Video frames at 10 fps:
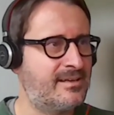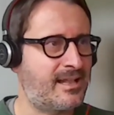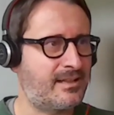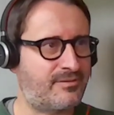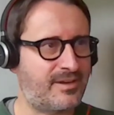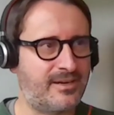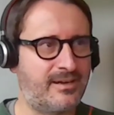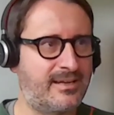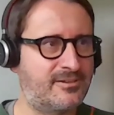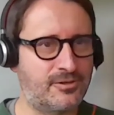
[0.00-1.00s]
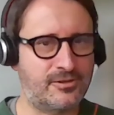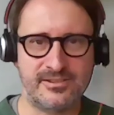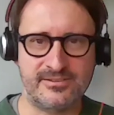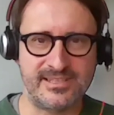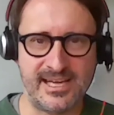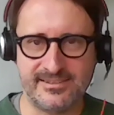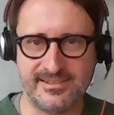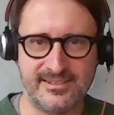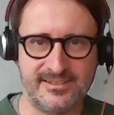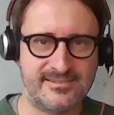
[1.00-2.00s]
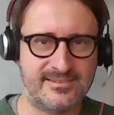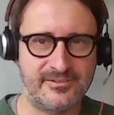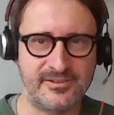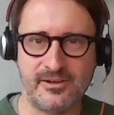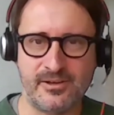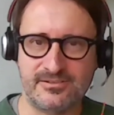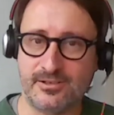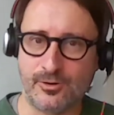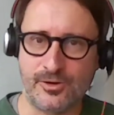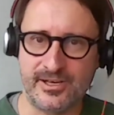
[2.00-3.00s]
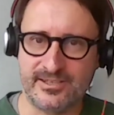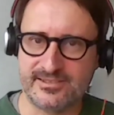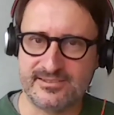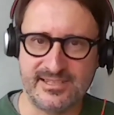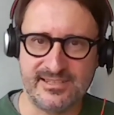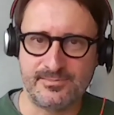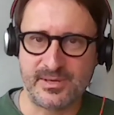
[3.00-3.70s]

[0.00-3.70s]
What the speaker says: healthcare, like doctors, dentists, and then also lawyers and this,